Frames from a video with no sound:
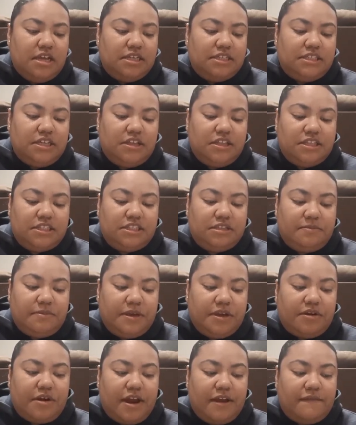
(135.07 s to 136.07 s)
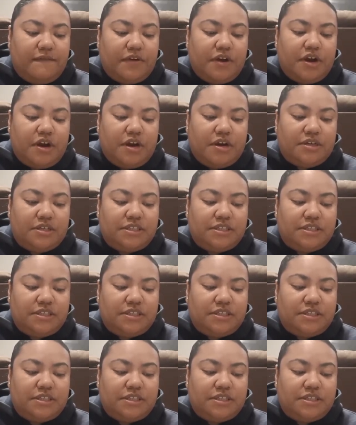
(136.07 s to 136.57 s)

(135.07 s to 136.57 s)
so this would be great for her.